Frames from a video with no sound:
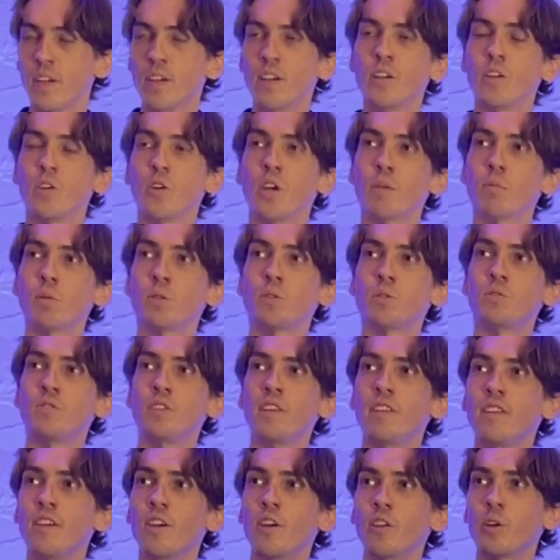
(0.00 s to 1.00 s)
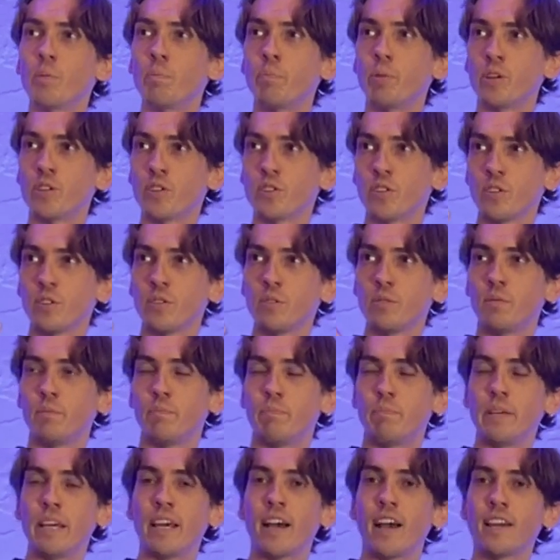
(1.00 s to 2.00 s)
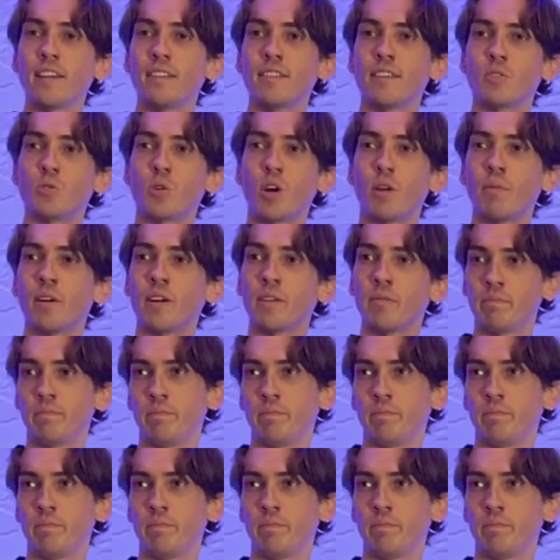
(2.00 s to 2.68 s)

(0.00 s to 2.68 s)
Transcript: you're able to see the other person behind the drama.